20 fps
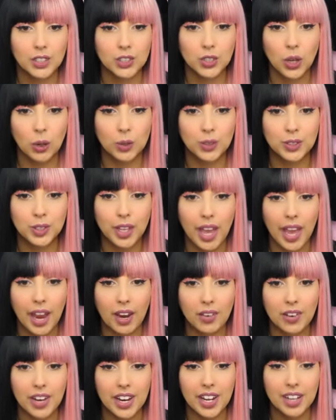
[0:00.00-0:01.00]
is so
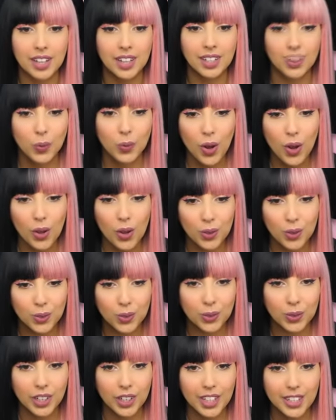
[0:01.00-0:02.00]
scary.
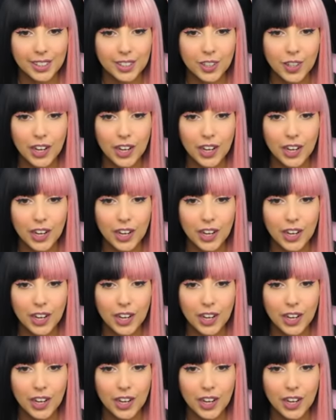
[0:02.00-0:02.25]
Whoa, he's